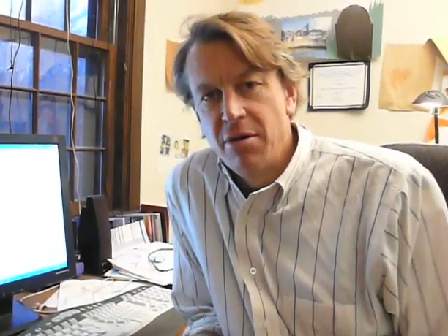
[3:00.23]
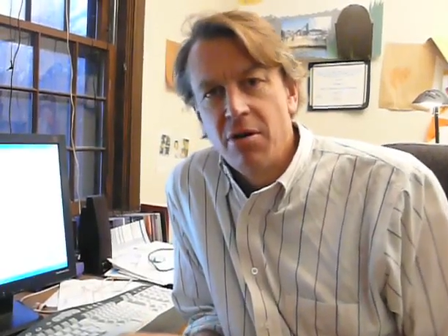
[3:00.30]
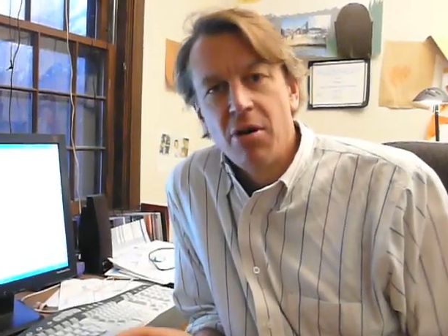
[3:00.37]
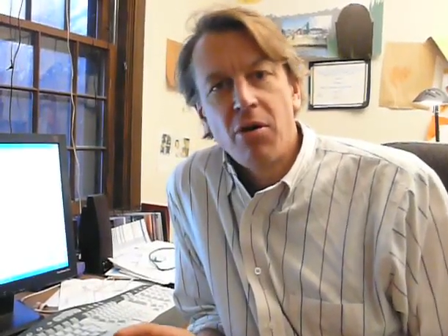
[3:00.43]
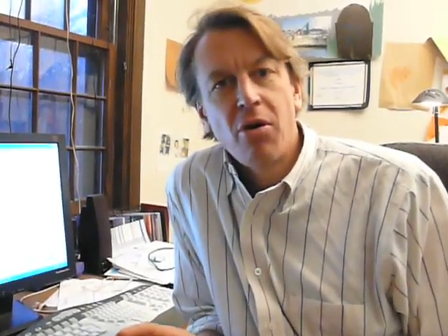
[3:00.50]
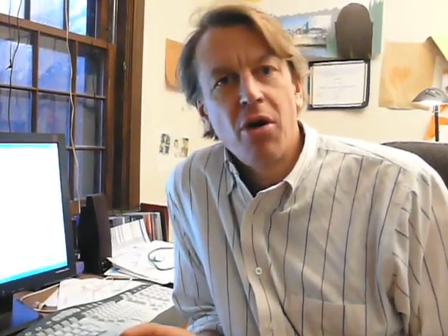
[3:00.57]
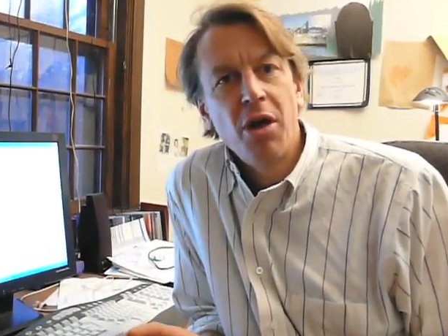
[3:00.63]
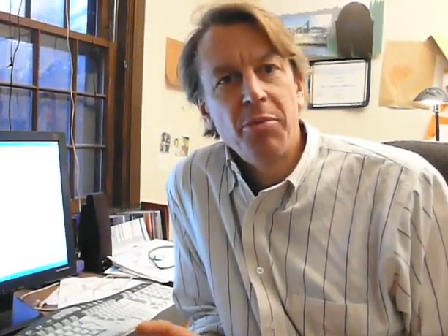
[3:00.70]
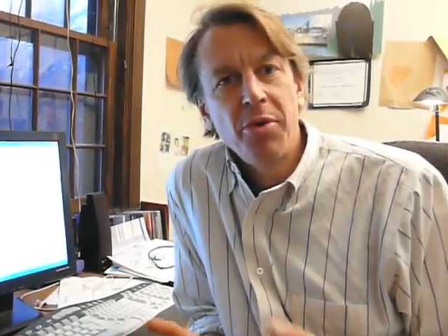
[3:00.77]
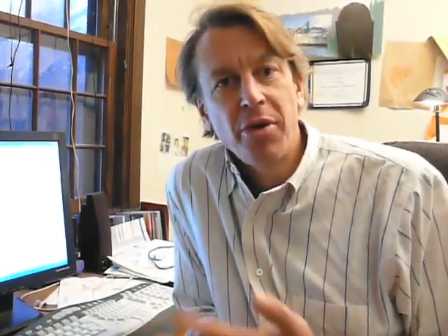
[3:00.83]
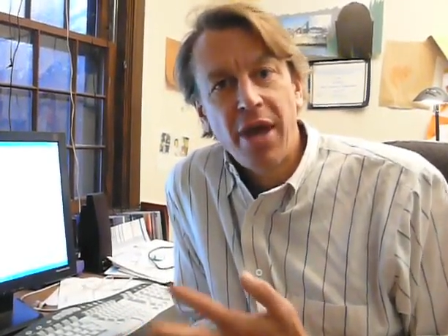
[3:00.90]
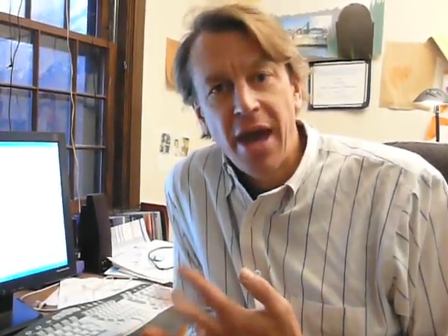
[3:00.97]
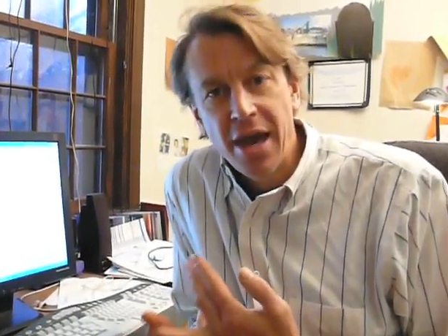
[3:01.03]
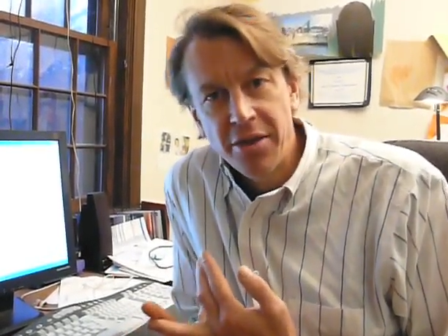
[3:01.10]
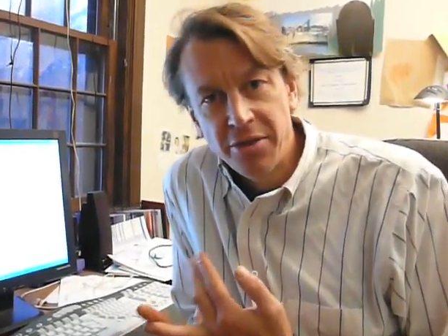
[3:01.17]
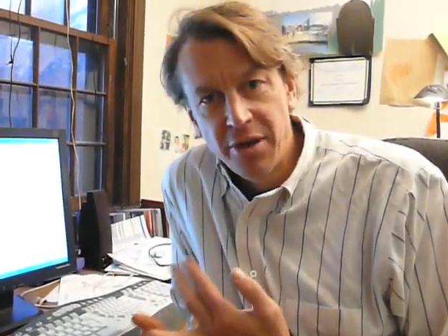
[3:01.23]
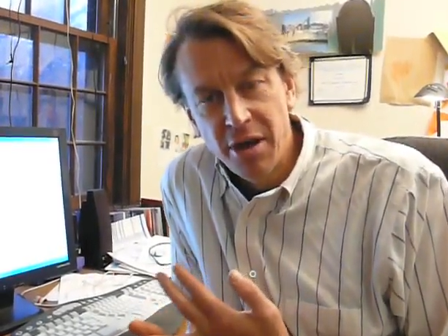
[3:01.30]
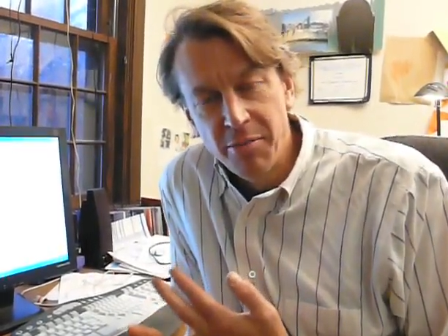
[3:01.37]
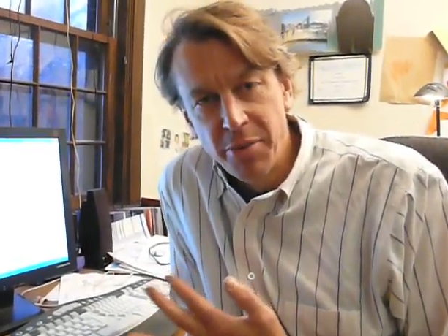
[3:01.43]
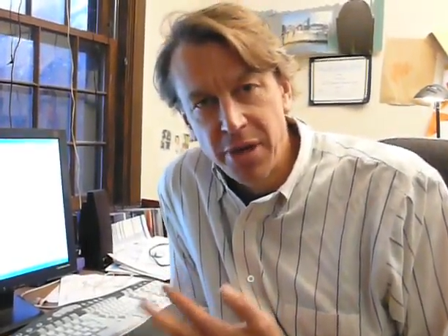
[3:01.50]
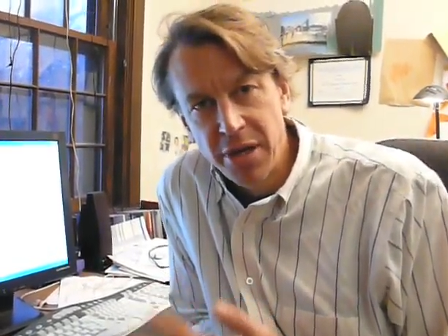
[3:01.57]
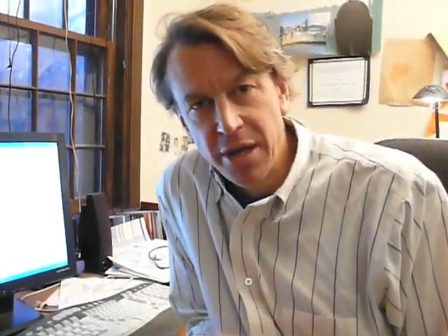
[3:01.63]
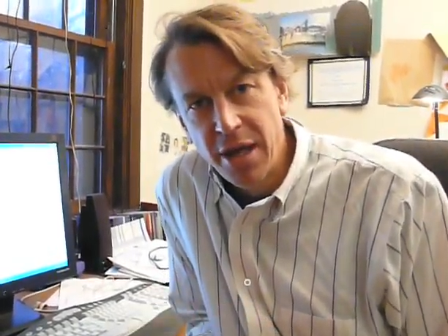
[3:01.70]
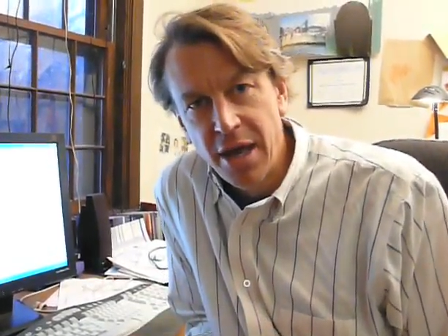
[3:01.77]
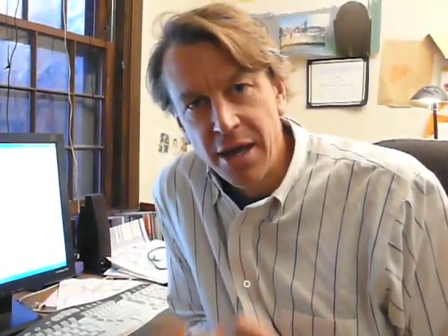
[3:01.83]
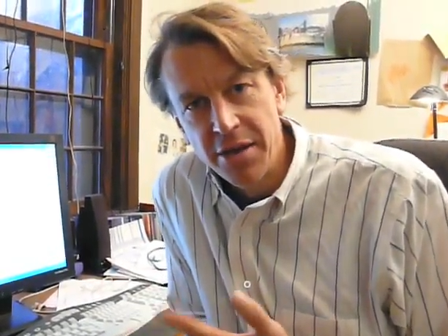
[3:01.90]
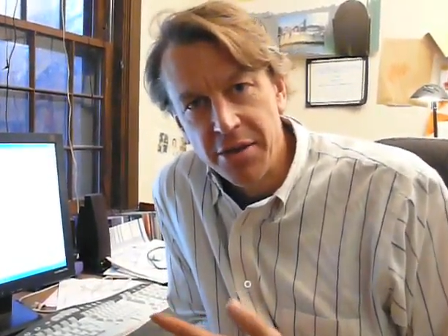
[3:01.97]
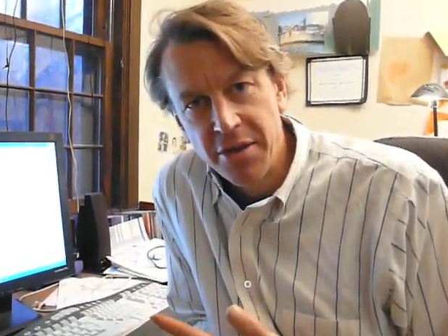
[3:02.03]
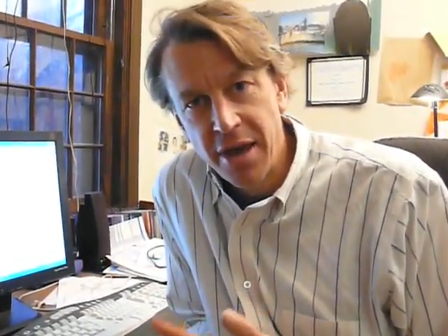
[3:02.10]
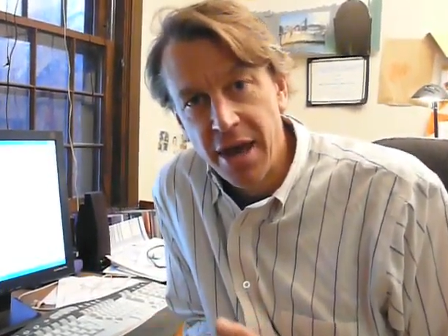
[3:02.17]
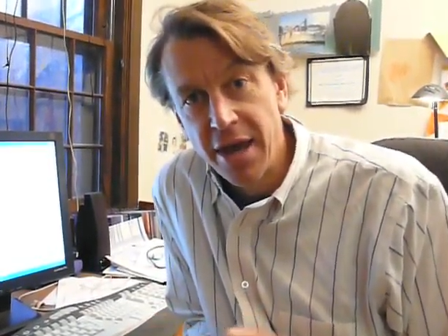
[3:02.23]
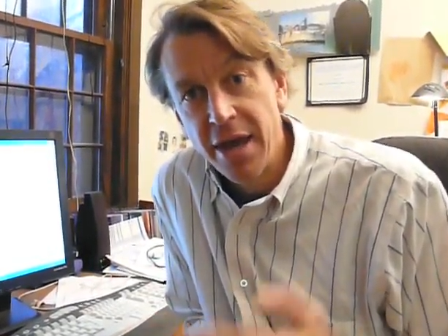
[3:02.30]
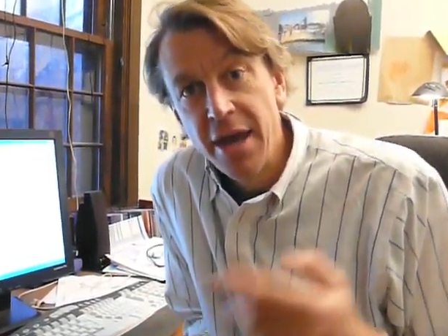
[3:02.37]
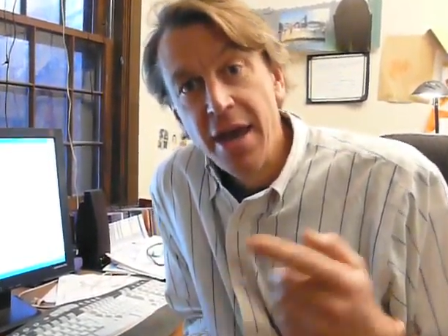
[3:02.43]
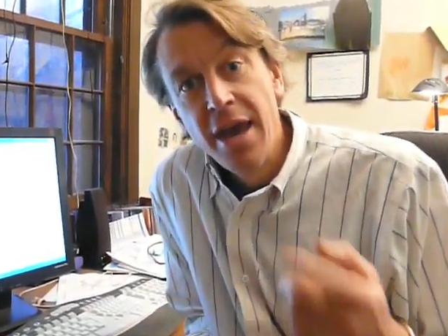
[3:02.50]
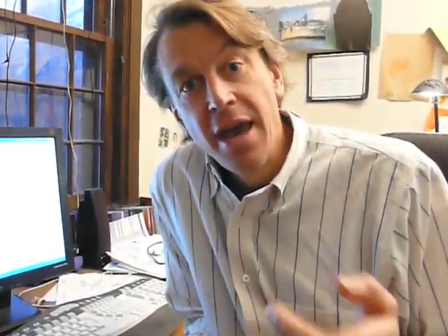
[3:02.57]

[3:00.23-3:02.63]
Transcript: or call up your gas company and say,